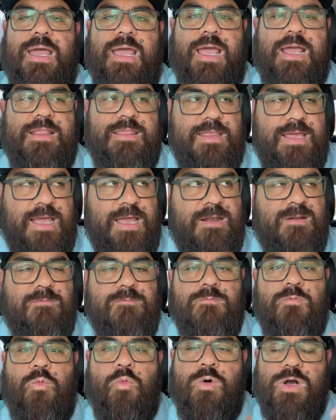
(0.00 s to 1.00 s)
And then
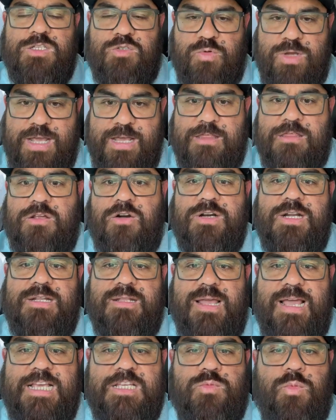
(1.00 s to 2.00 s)
once we hit 30
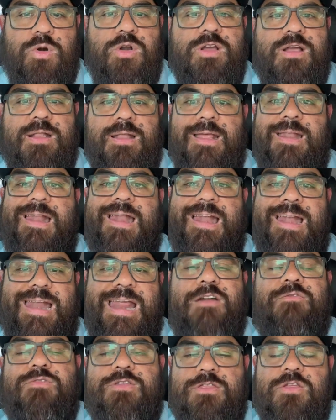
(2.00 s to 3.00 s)
days, we're looking at it at
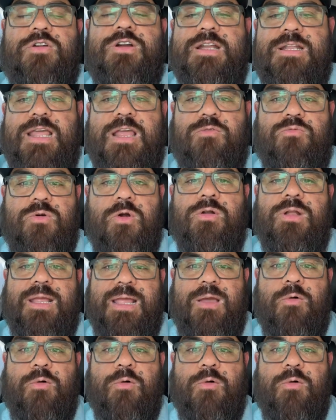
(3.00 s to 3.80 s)
every 30-day rolling.